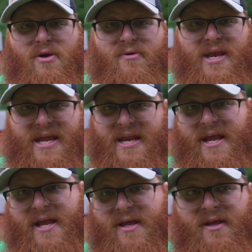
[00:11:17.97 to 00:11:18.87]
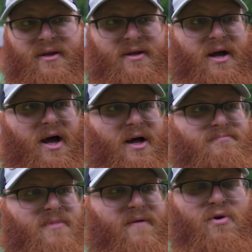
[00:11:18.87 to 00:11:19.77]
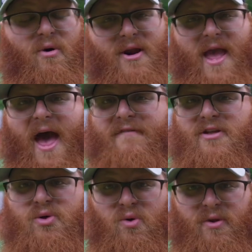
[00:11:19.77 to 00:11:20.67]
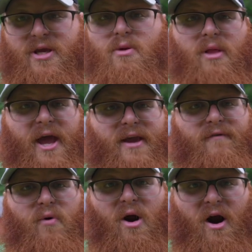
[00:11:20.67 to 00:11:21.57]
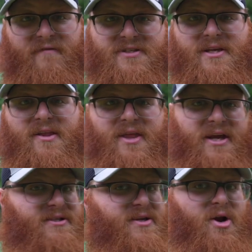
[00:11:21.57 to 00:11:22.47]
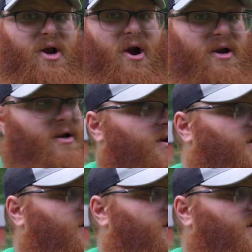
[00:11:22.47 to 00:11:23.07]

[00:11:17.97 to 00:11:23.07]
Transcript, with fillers: you need it. If you already have a tool that you like for harvesting things in your garden.